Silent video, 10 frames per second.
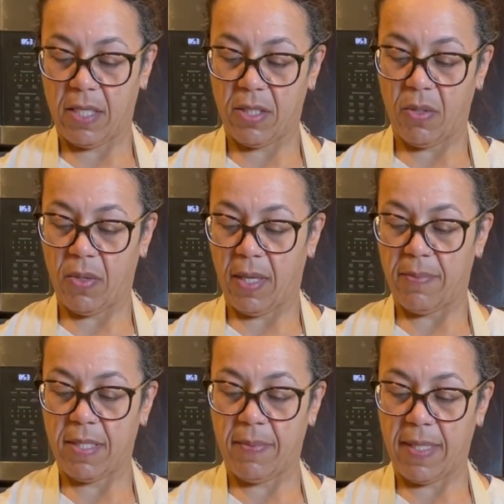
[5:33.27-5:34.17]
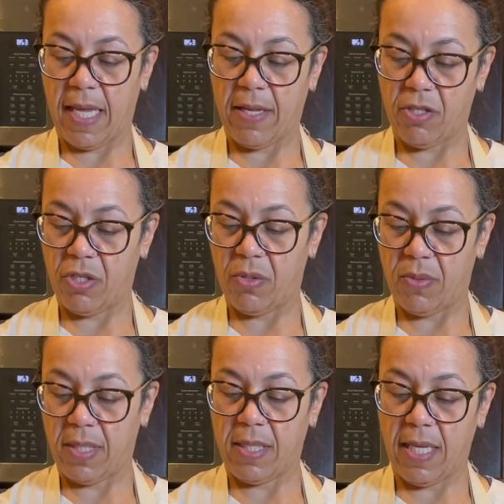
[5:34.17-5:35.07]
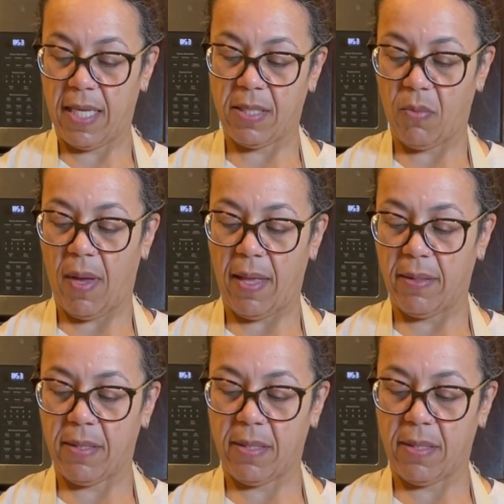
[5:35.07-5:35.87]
soak up some of that juice as well.